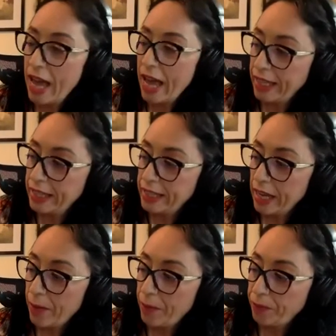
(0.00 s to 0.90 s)
and
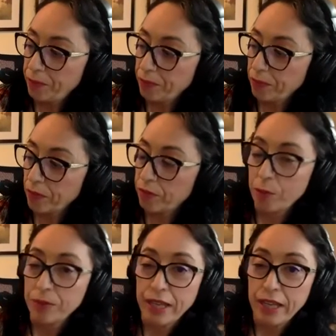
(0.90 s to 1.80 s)
um,
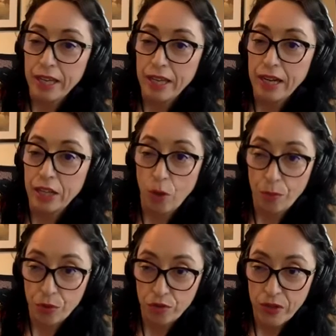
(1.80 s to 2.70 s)
from the La
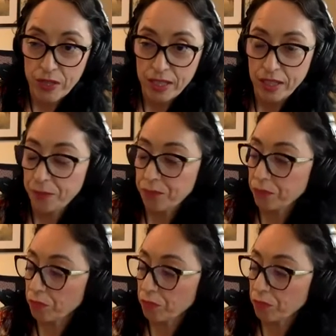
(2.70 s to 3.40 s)
Trobe University